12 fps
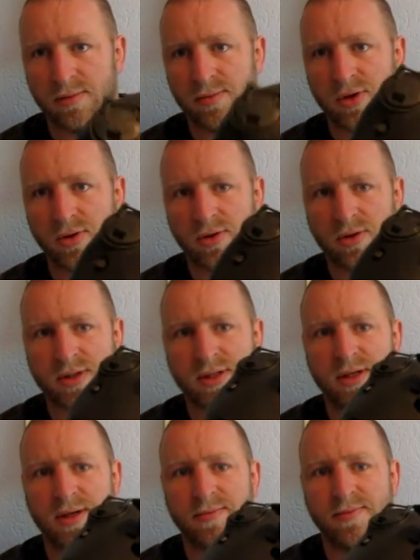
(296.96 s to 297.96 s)
because
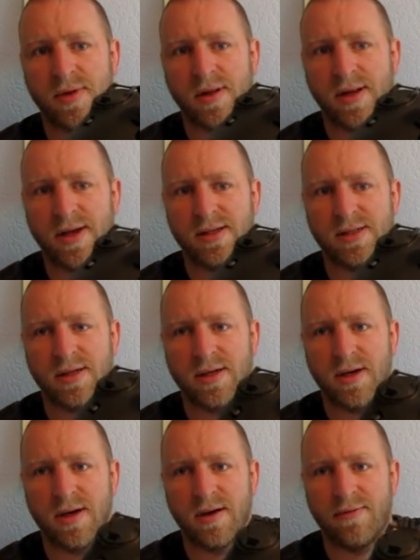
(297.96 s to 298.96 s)
later
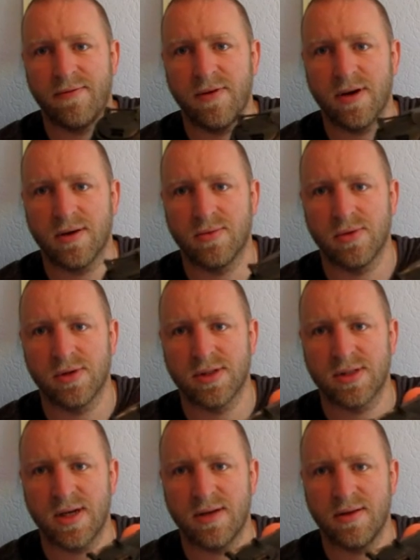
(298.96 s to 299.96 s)
a figure will
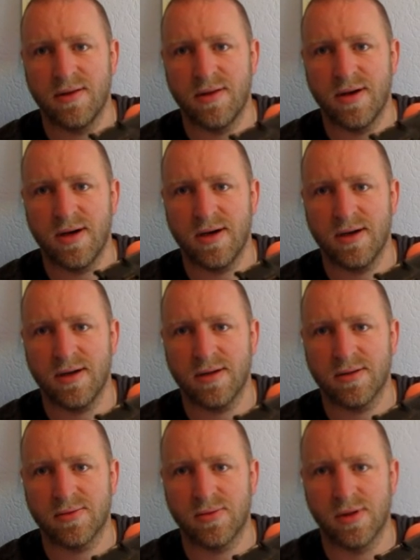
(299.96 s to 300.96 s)
stay in there
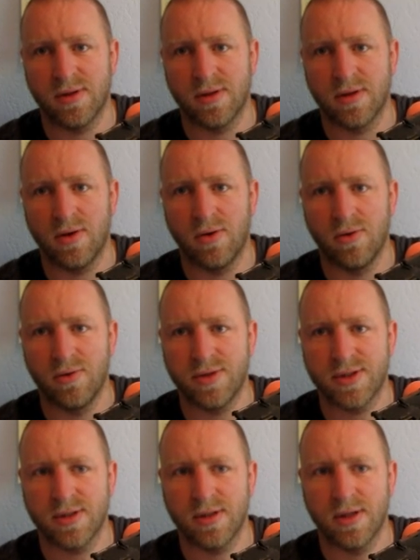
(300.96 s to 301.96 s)
and will hold
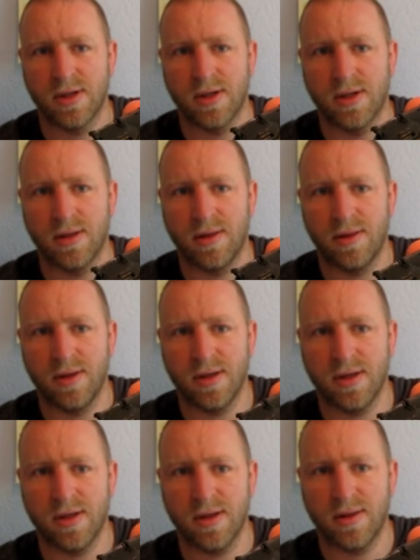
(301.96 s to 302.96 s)

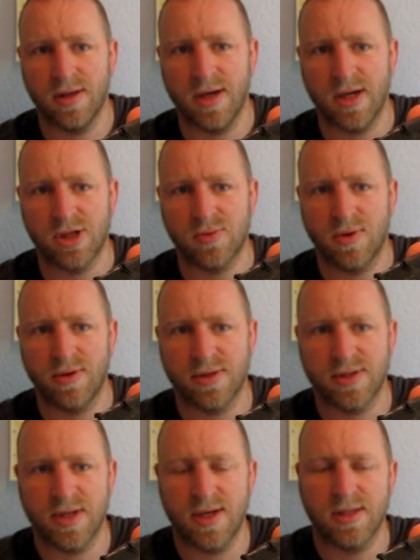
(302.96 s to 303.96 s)
the hatch with
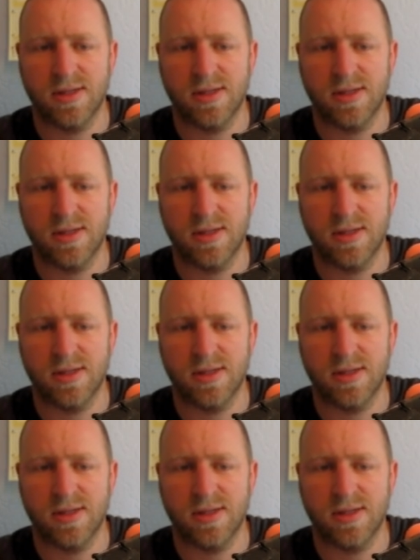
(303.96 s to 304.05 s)
his hands,